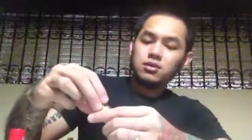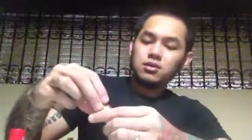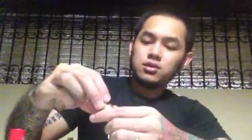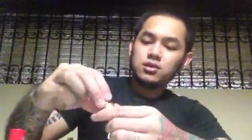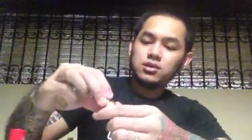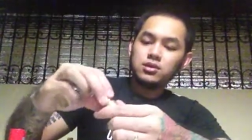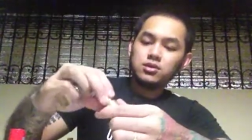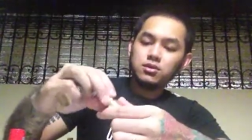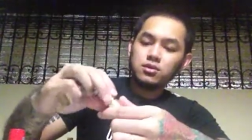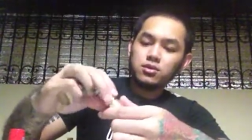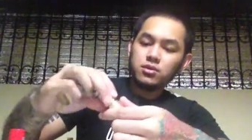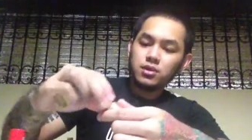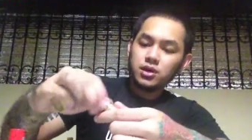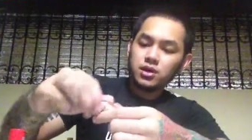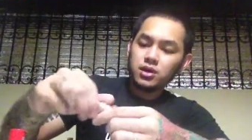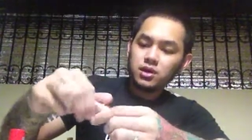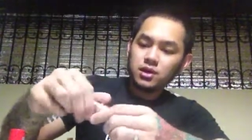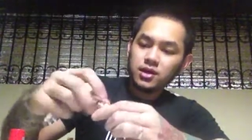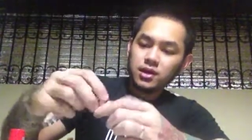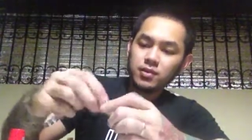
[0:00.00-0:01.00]
So
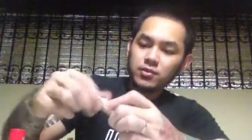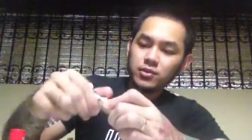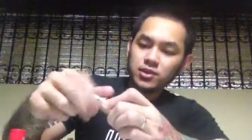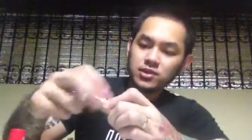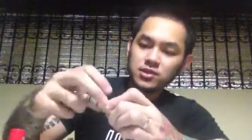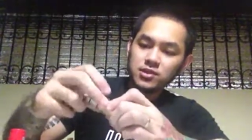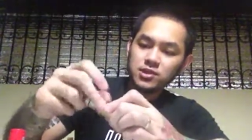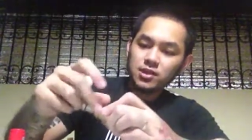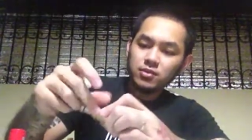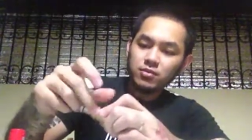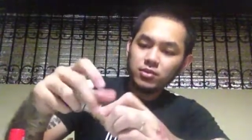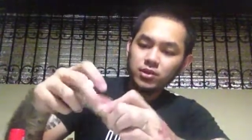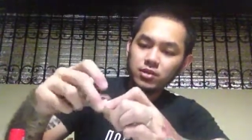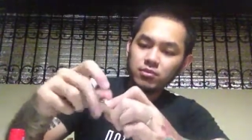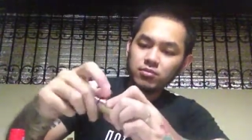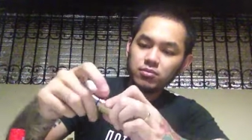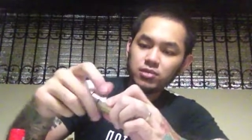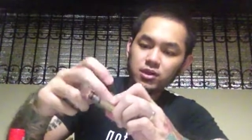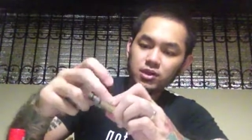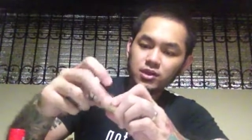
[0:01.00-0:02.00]
I'm on a
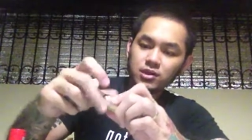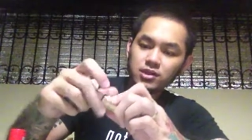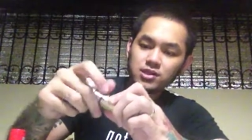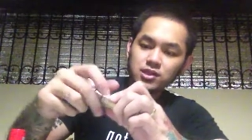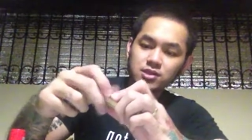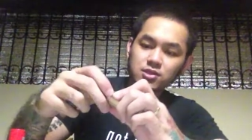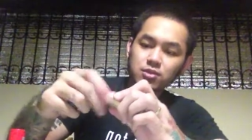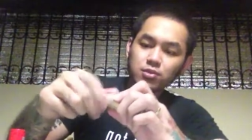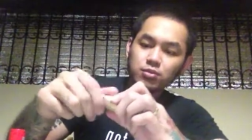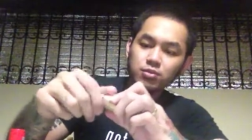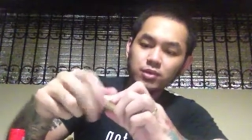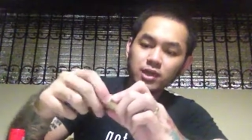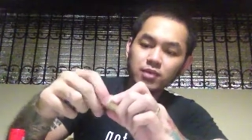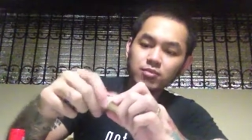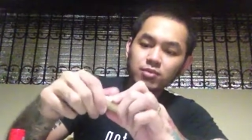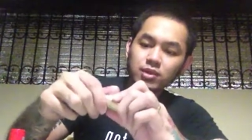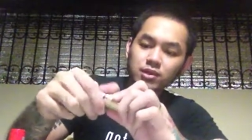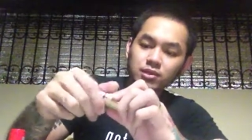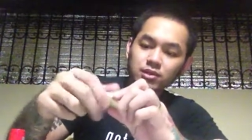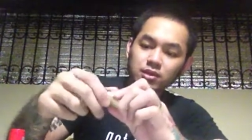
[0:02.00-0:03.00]
sub-ohm build. It's a 2-ply
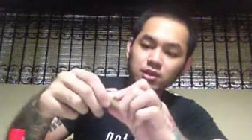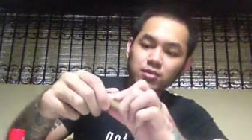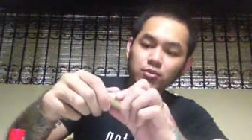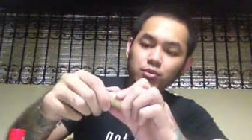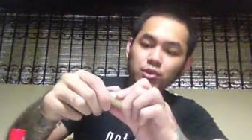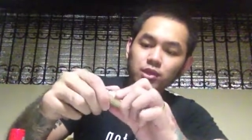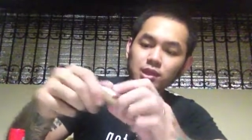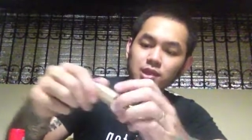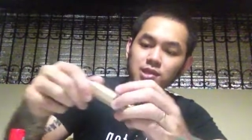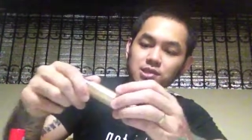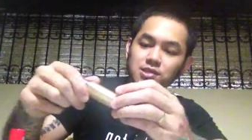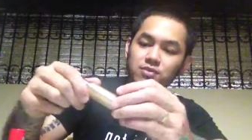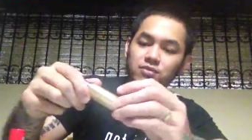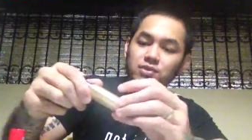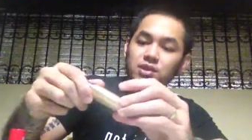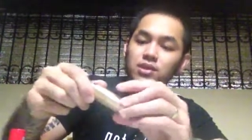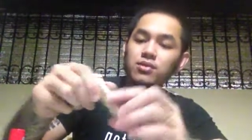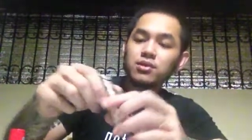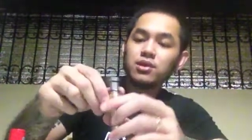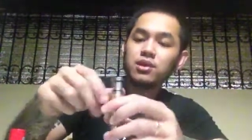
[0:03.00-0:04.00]
build on an immortalizer
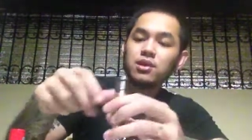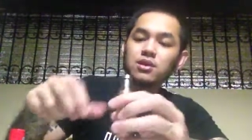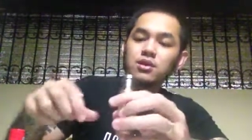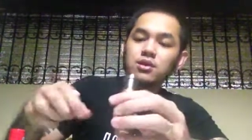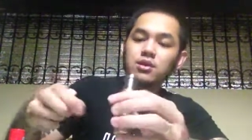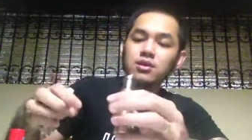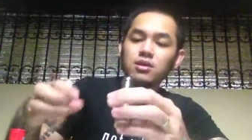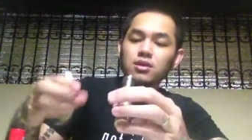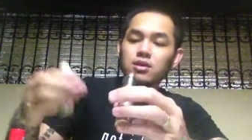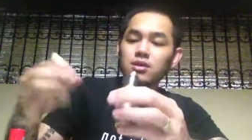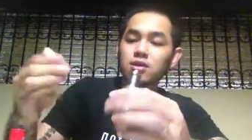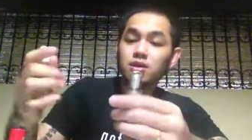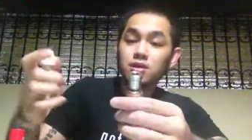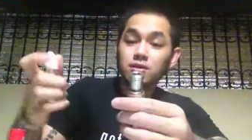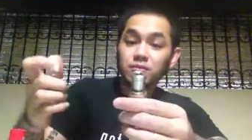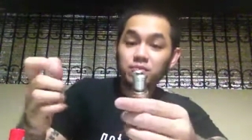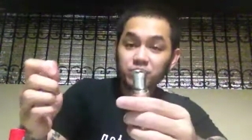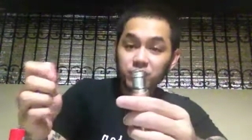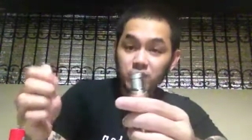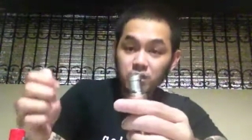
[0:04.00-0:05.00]

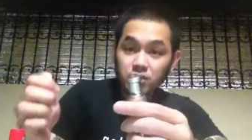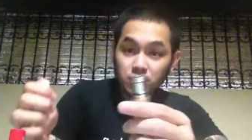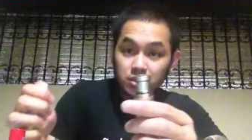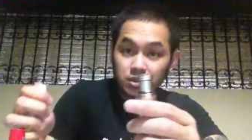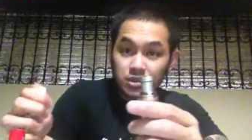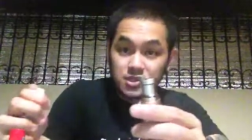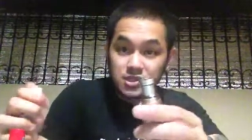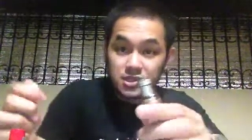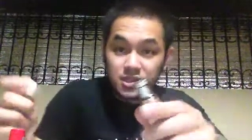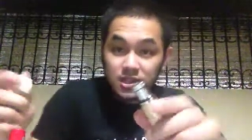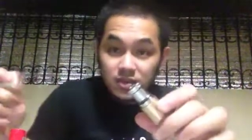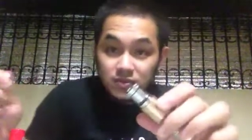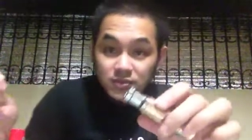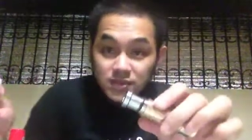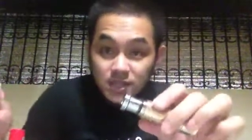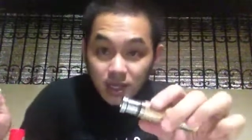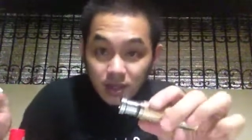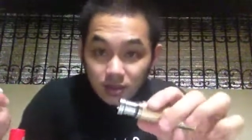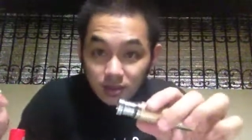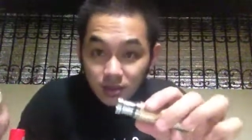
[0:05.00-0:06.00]
V3. Took the sleeves
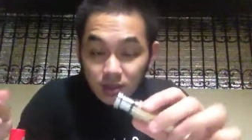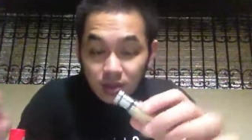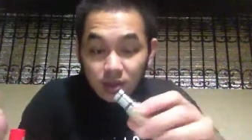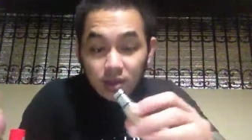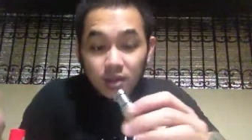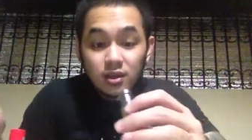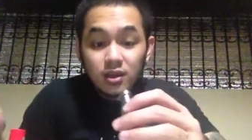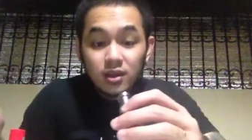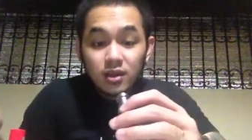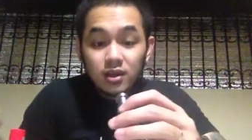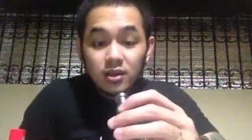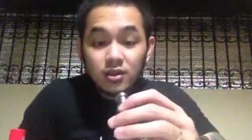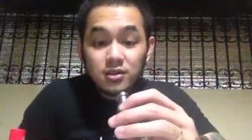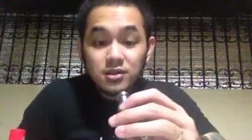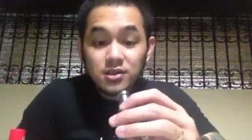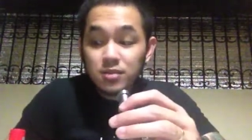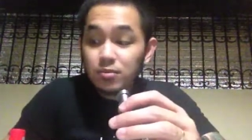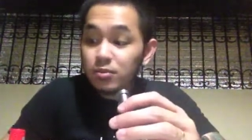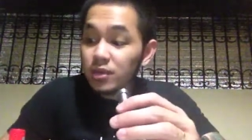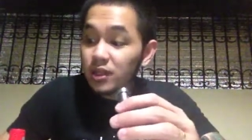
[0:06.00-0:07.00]
out
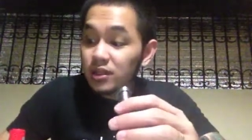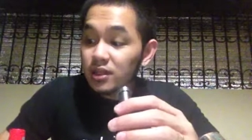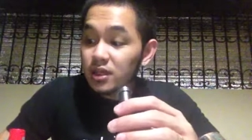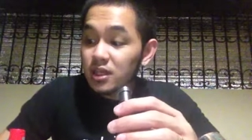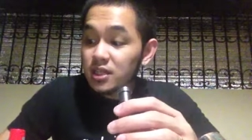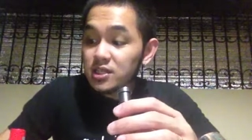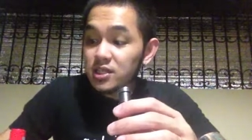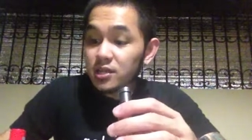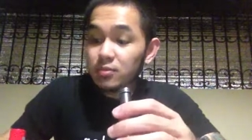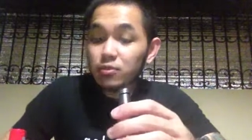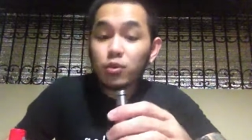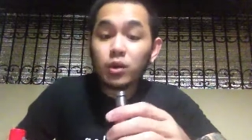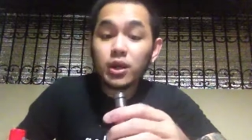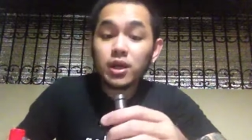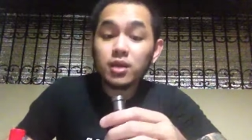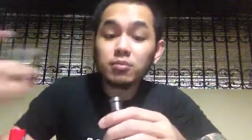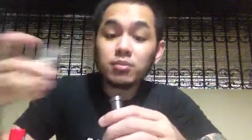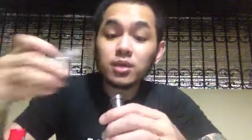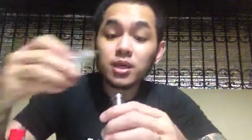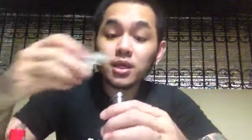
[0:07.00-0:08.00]
because the build heats up quite
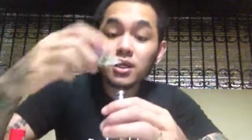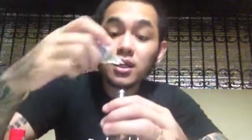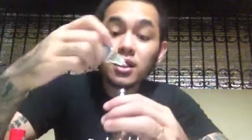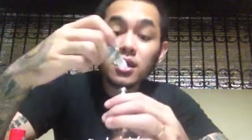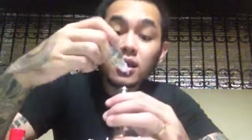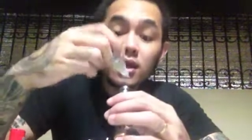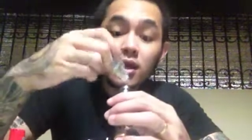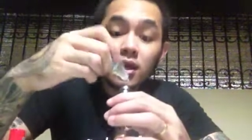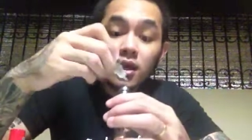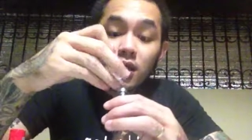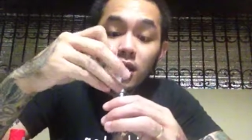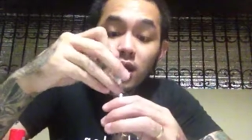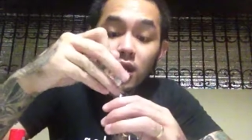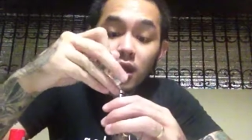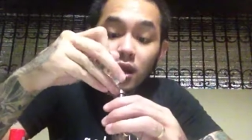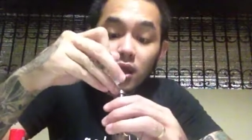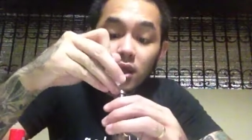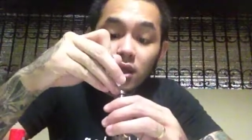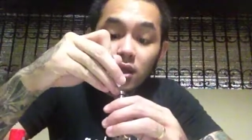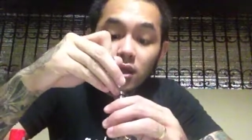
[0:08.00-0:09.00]
a bit.
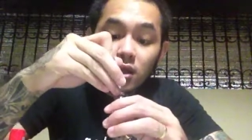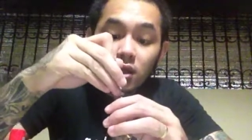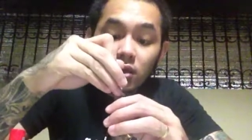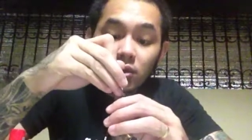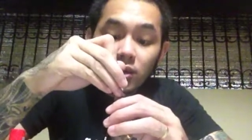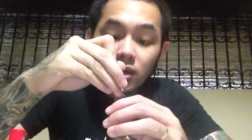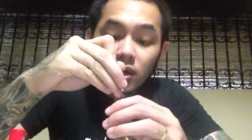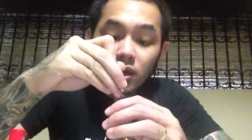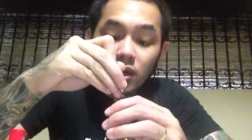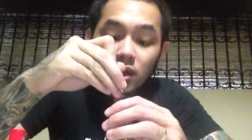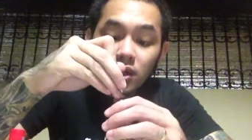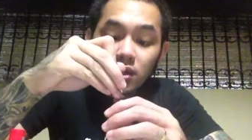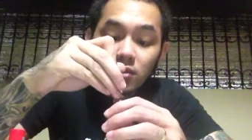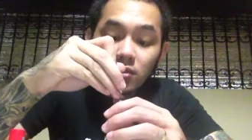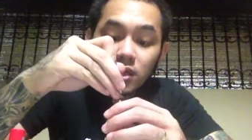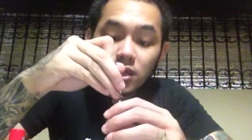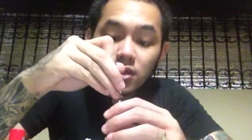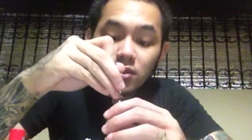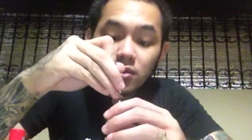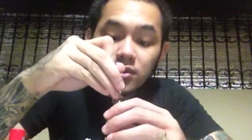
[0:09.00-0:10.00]
And we are going to
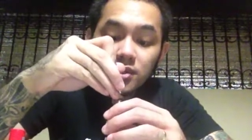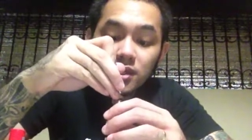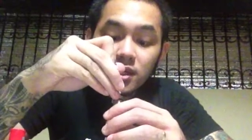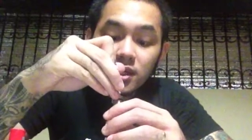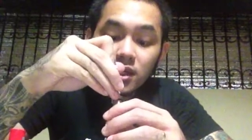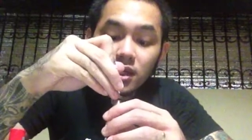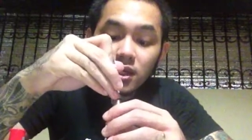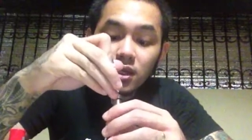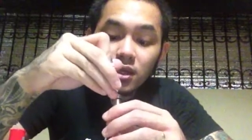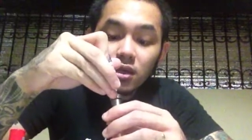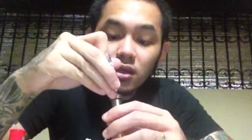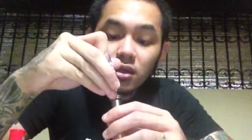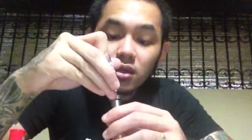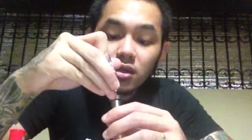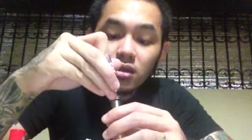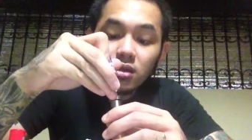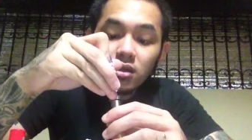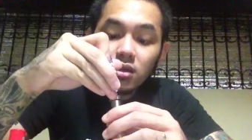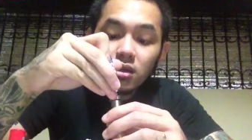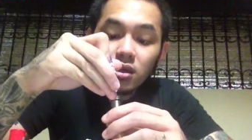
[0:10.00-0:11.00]
be using
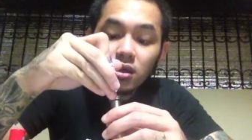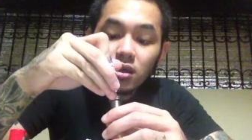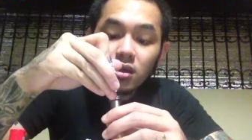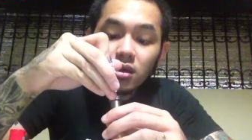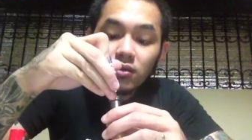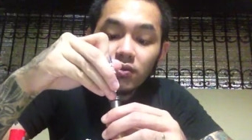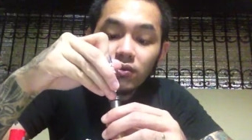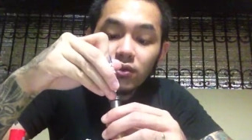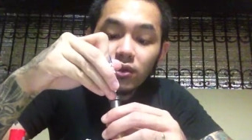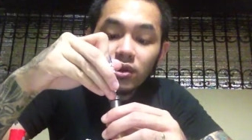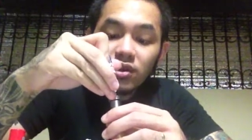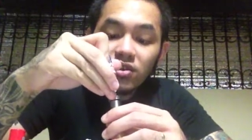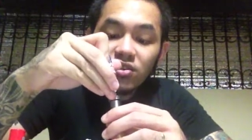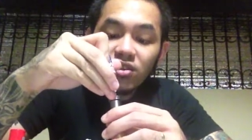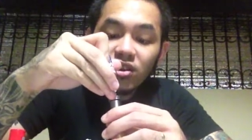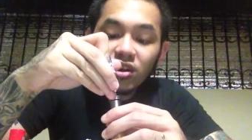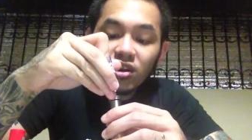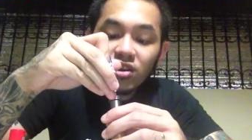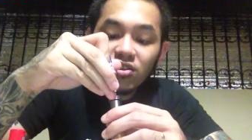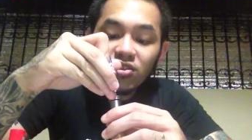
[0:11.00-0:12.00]
a fully
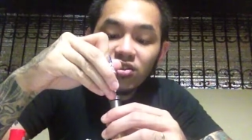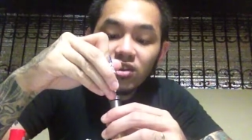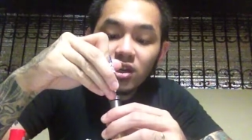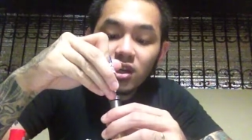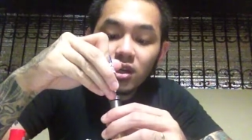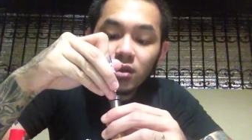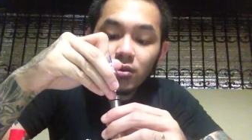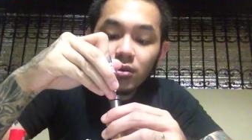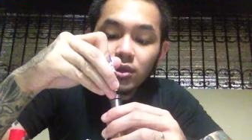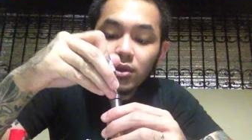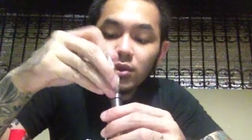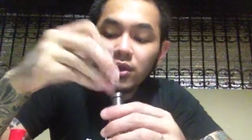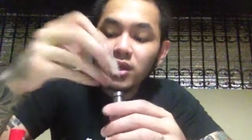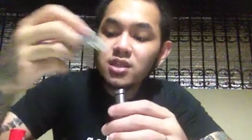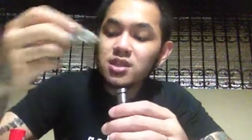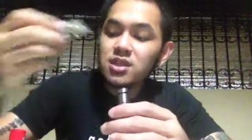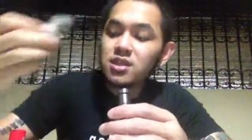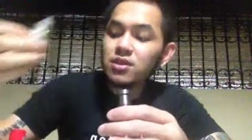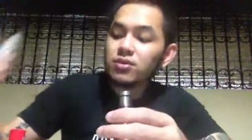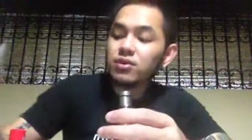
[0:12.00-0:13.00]
charged
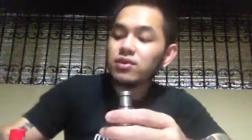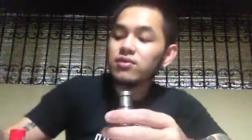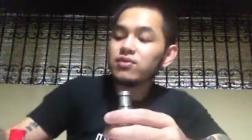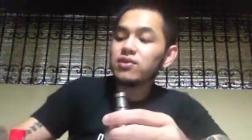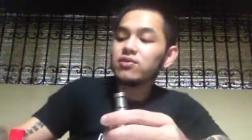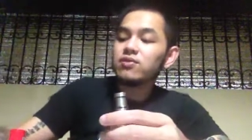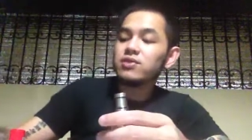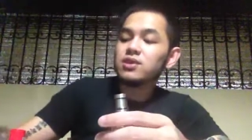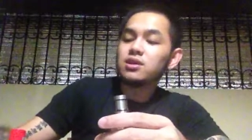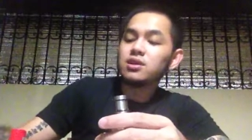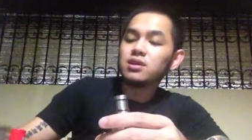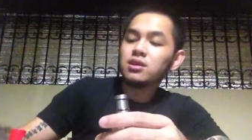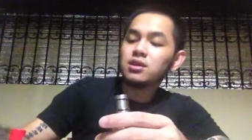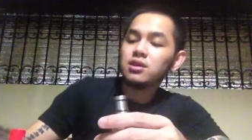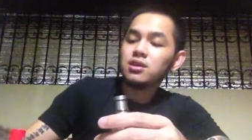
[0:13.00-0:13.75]
AW18350.